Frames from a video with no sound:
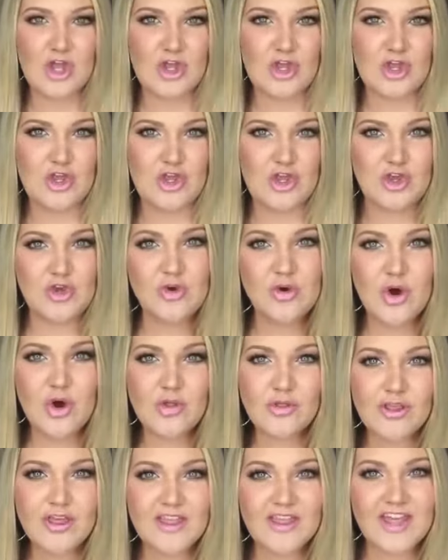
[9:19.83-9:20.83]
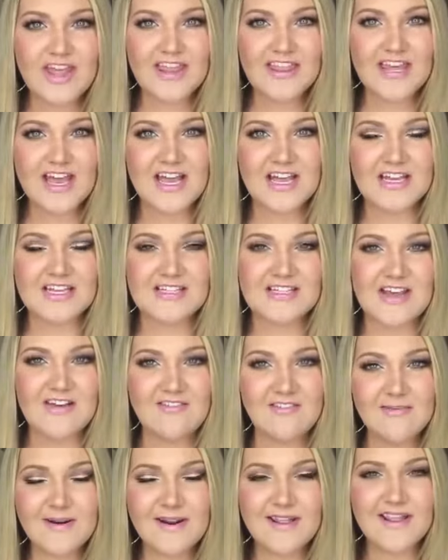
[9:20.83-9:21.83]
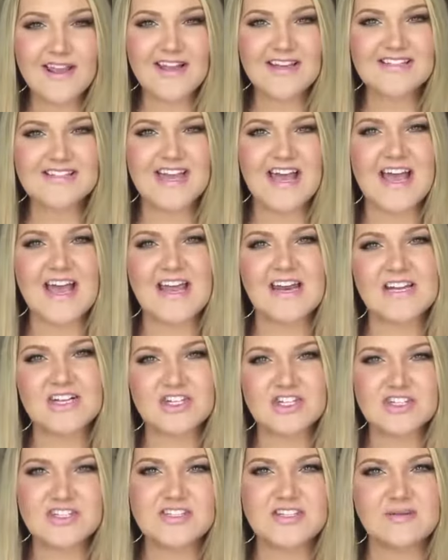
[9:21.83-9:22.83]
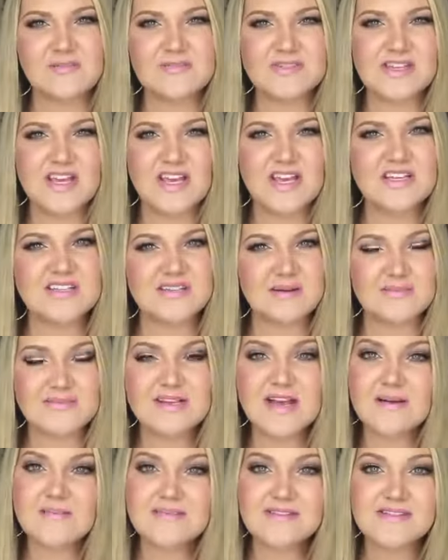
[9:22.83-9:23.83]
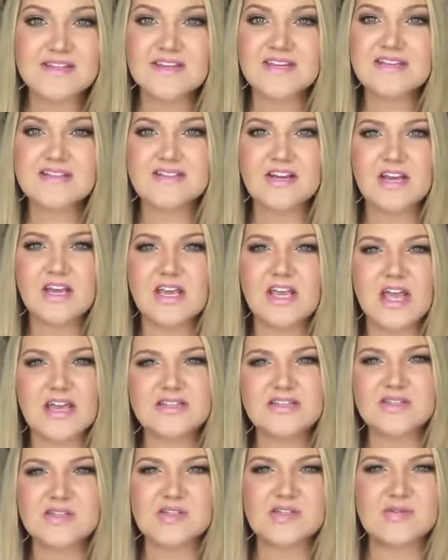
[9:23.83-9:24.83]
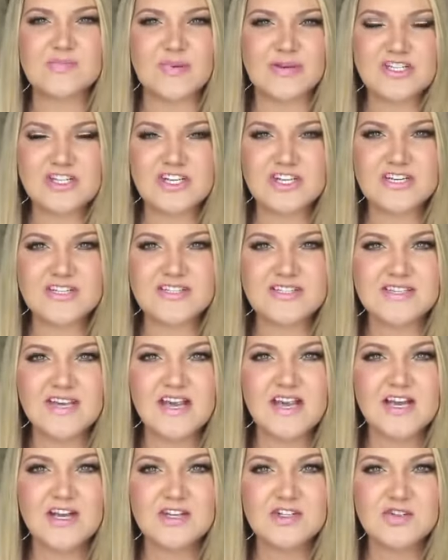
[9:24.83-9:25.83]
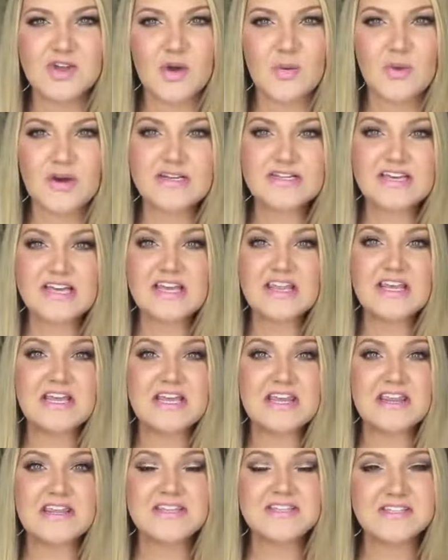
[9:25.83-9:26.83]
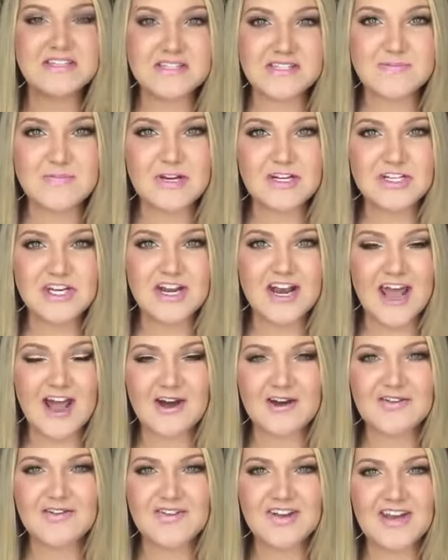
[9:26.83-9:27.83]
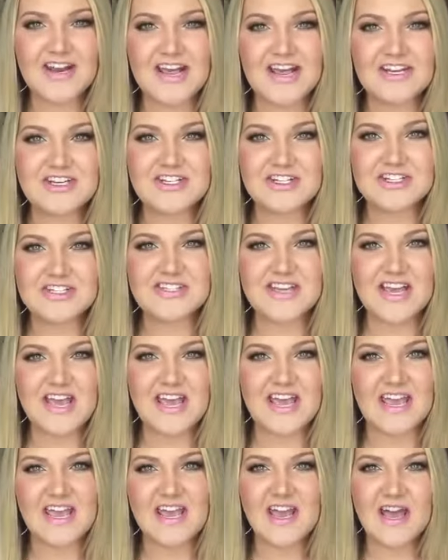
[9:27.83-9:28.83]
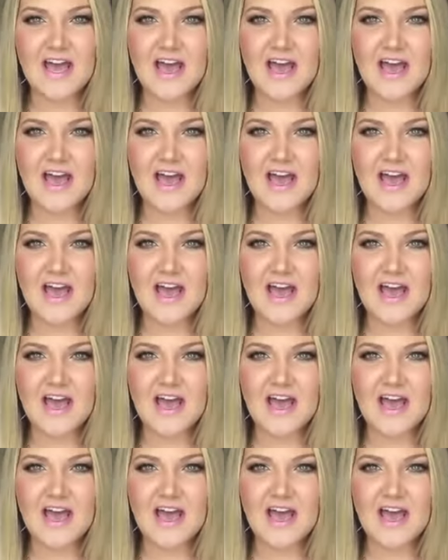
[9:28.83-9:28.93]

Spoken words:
you only like that because everybody likes that, and it just seems like sometimes things get suspicious. So I want to take like the suspicion out of it and just say,